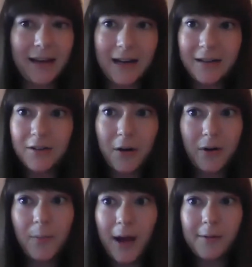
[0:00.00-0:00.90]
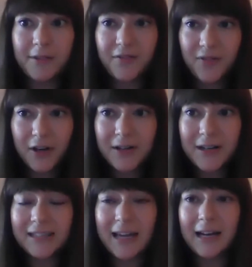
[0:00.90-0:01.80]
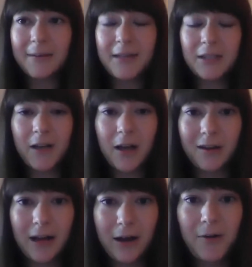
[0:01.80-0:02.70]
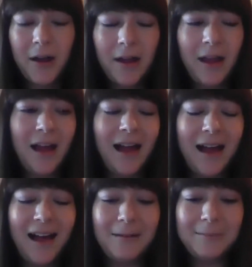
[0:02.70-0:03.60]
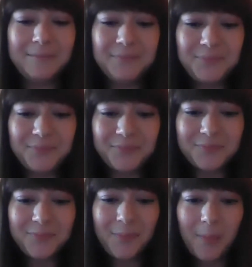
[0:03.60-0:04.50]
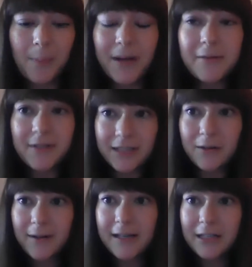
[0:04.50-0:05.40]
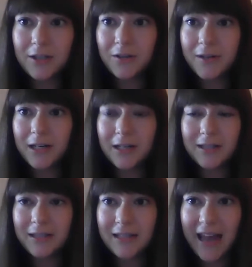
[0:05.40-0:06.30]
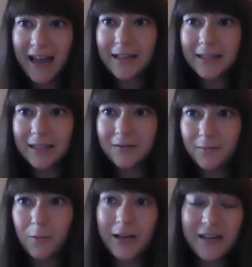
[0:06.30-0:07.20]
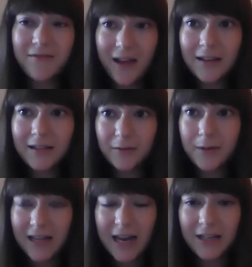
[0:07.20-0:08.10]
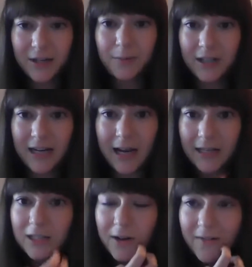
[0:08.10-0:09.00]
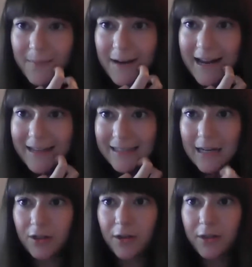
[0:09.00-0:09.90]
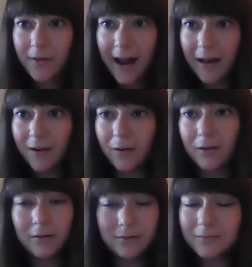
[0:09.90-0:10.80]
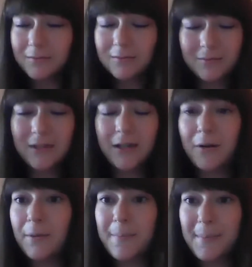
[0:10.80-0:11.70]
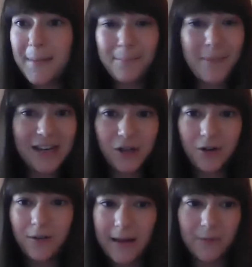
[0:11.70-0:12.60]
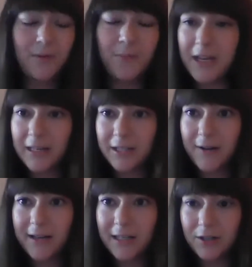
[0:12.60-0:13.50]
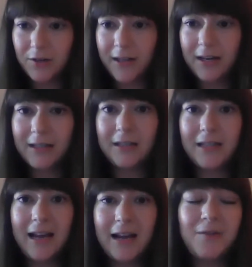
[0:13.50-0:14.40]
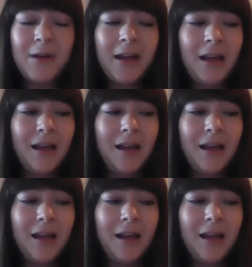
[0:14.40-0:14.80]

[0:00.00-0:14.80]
and you know, and Obama was furious at him, as we all know. But he was still willing to do what he felt it would take to protect Israel from an existential threat, or, you know, a major threat, the biggest threat to Israel that exists now,